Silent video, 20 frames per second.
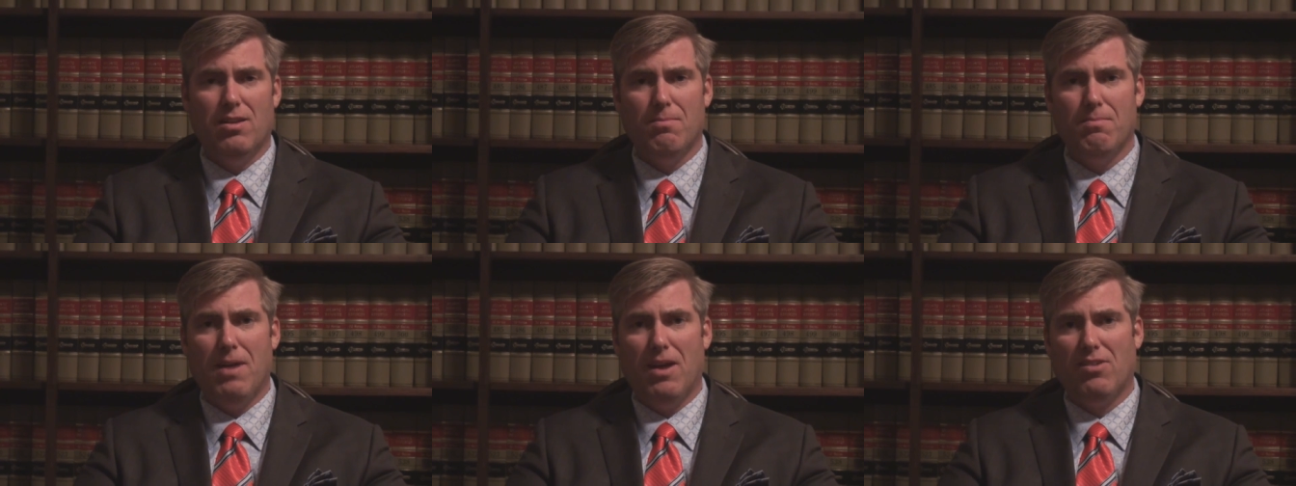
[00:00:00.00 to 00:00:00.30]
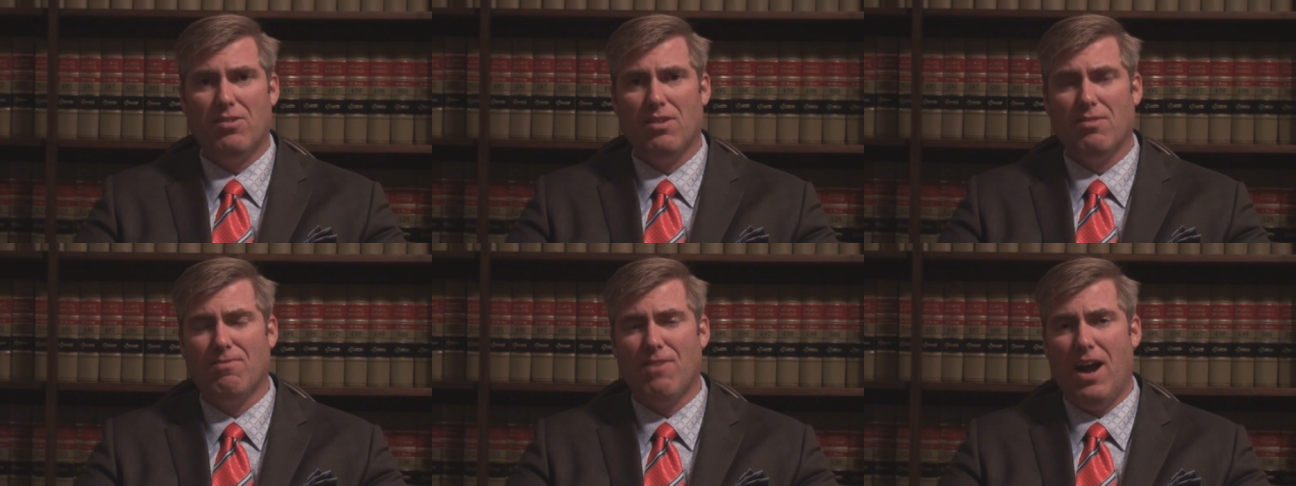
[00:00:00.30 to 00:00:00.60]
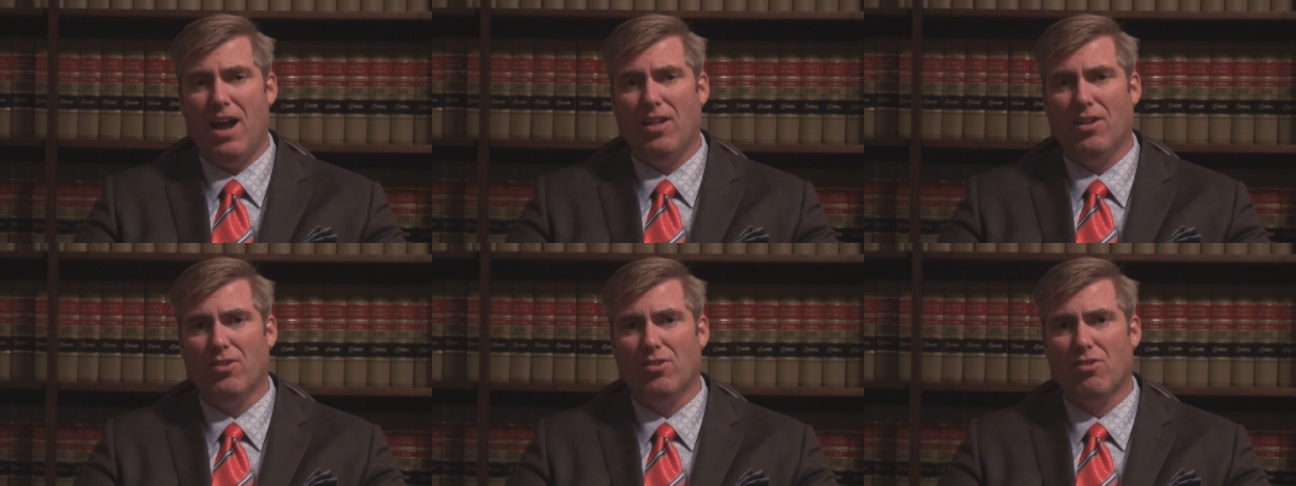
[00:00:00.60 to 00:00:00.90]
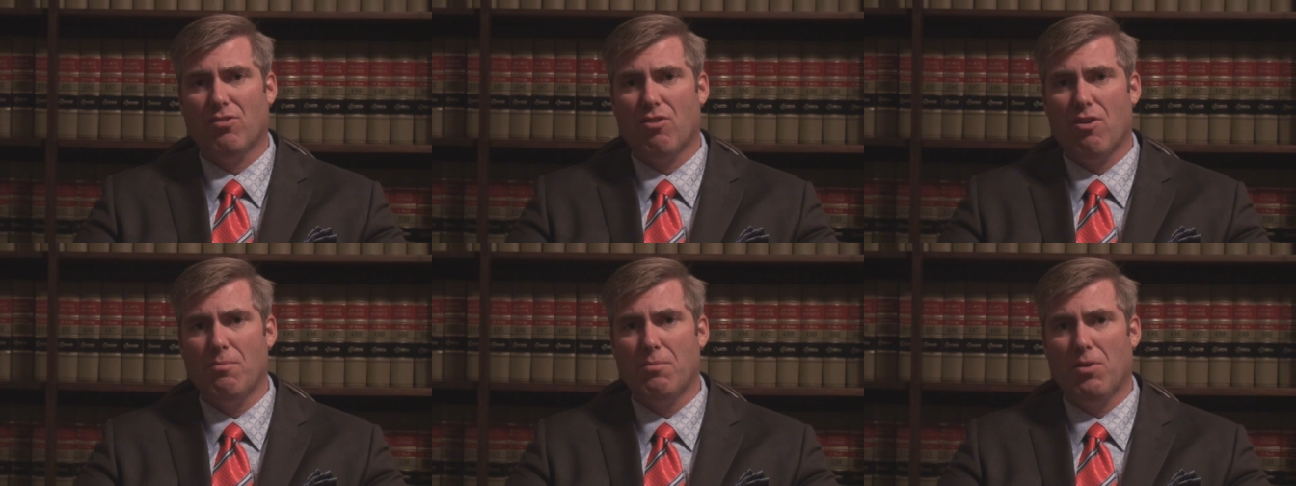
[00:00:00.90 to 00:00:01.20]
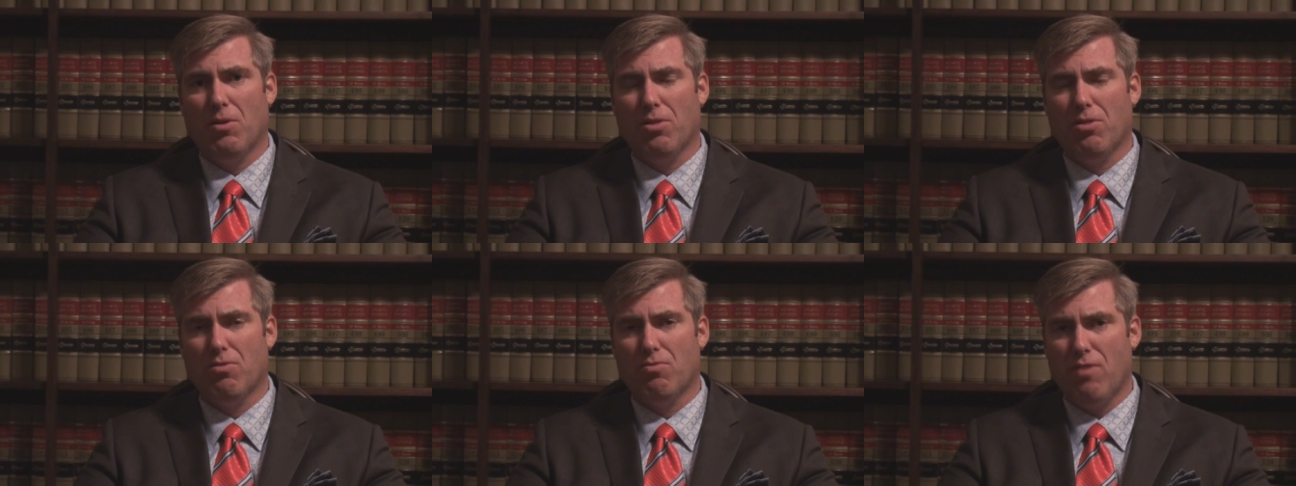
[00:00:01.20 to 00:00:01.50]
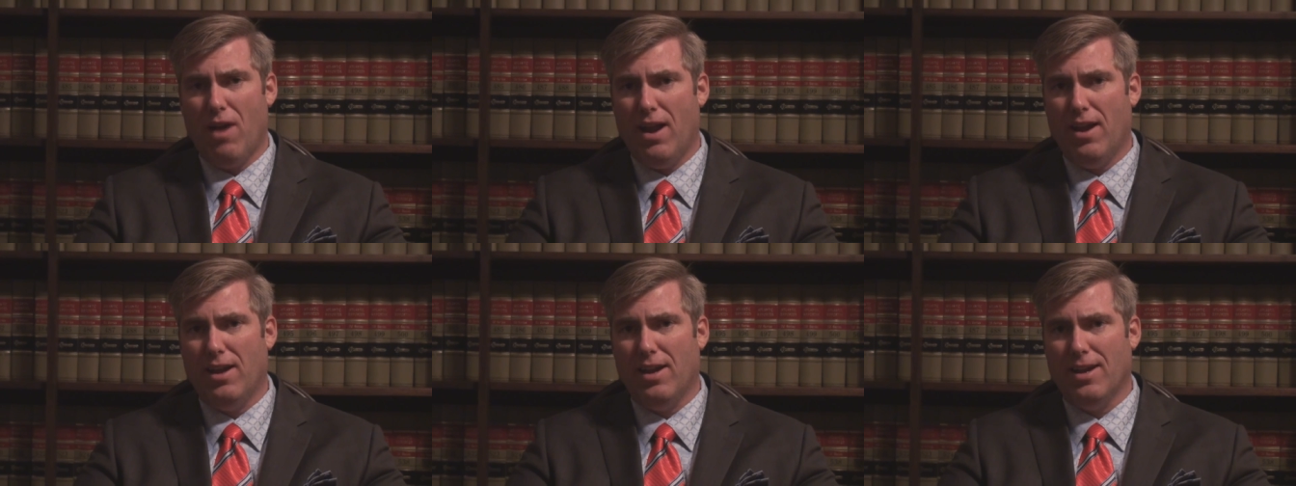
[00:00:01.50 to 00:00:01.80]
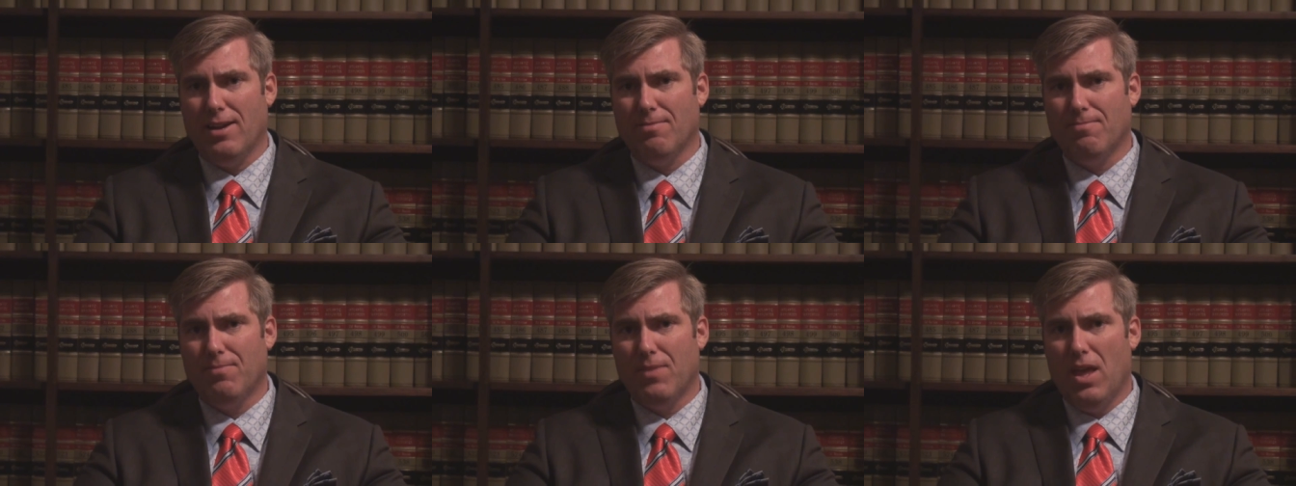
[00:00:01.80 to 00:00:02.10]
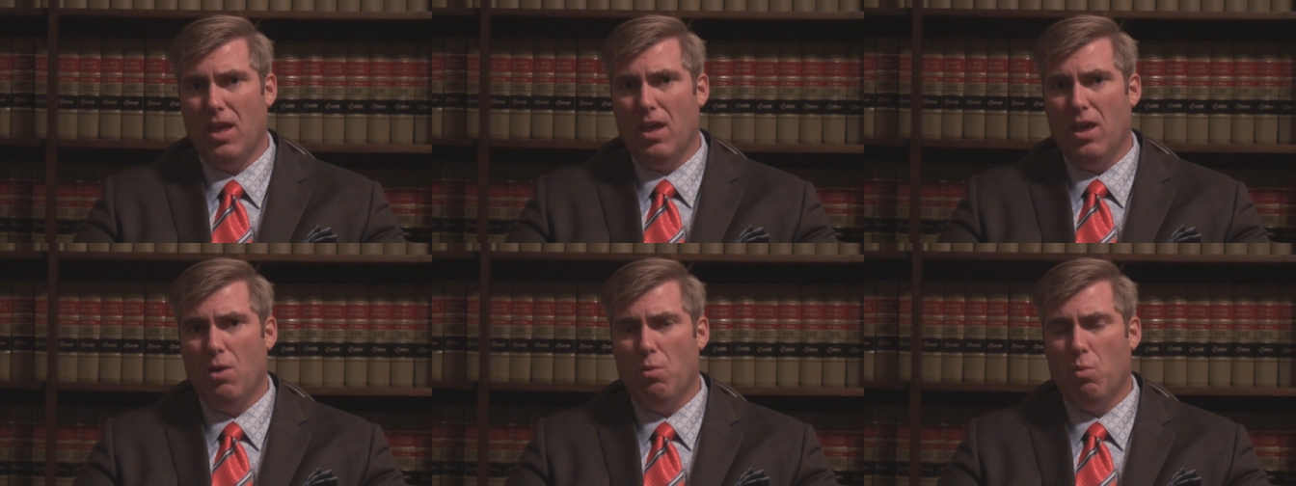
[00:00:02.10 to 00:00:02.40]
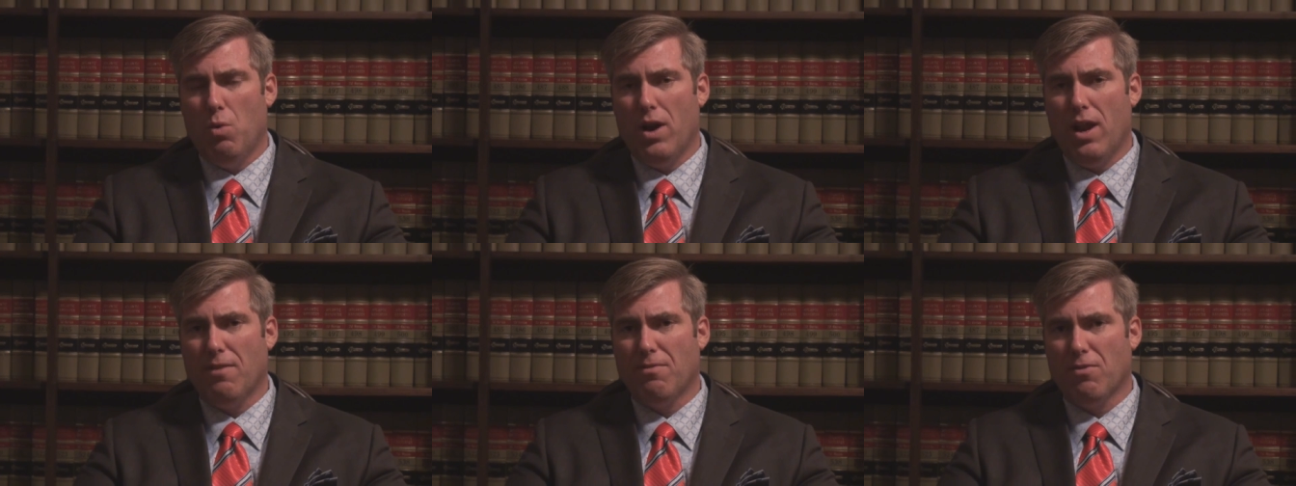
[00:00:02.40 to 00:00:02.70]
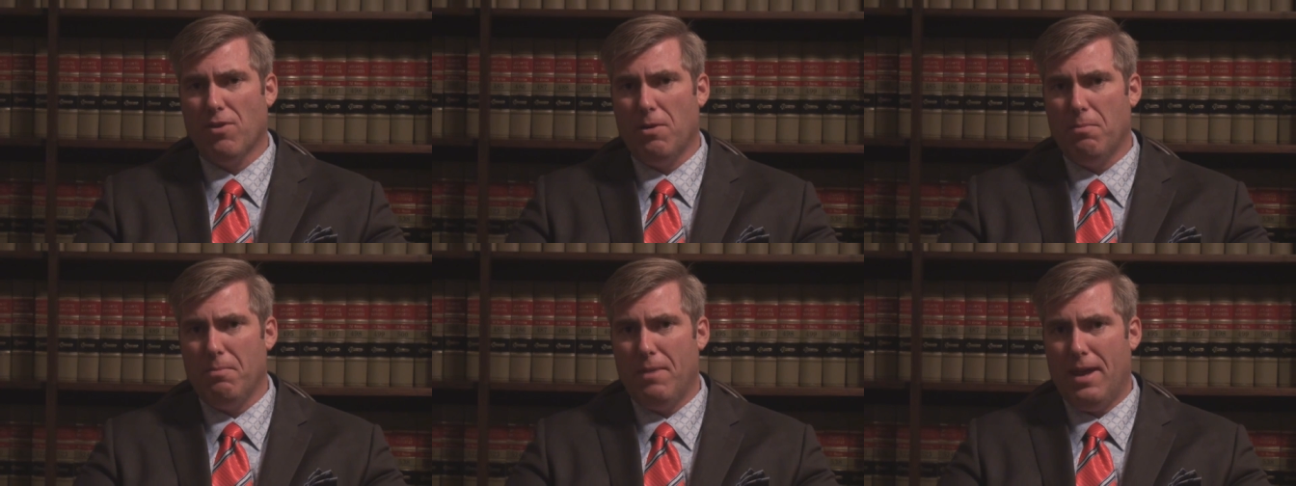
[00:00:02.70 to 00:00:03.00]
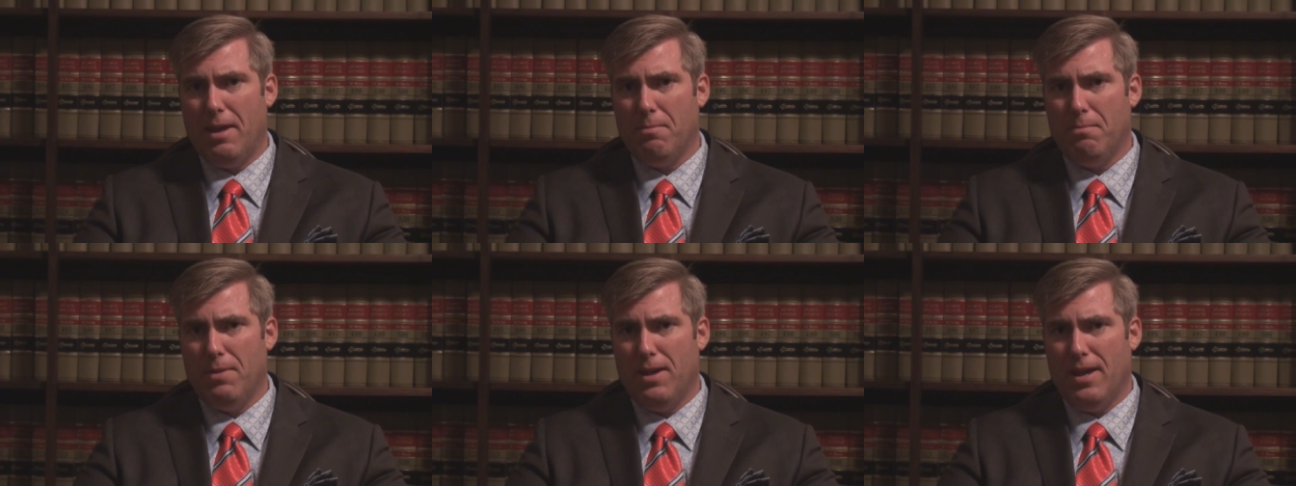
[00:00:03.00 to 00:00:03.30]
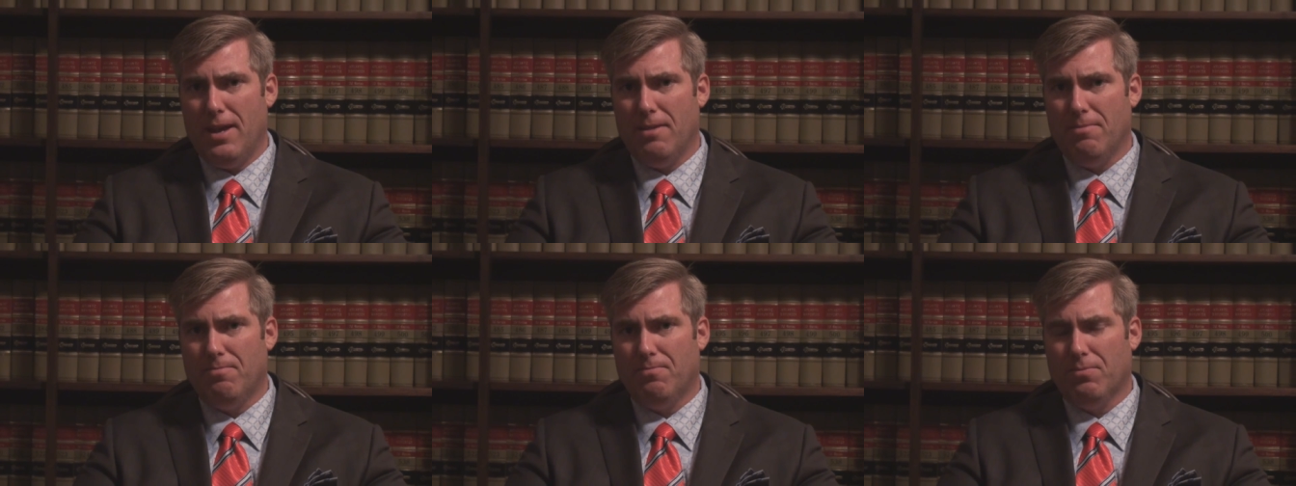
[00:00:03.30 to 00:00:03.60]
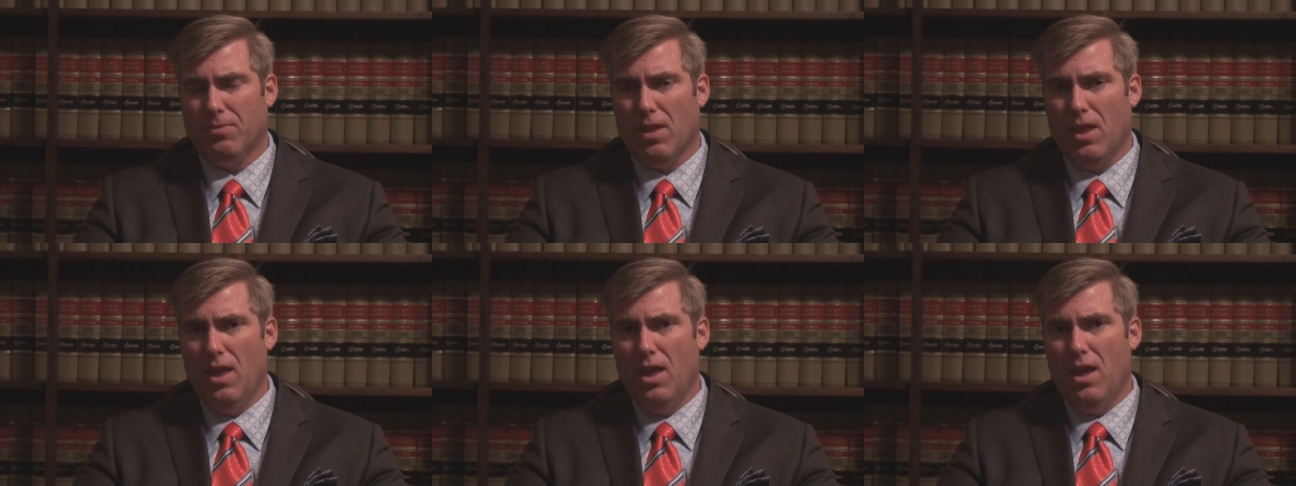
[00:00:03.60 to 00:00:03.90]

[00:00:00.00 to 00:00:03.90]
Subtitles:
domestic violence criminal threatening, whatever it may be.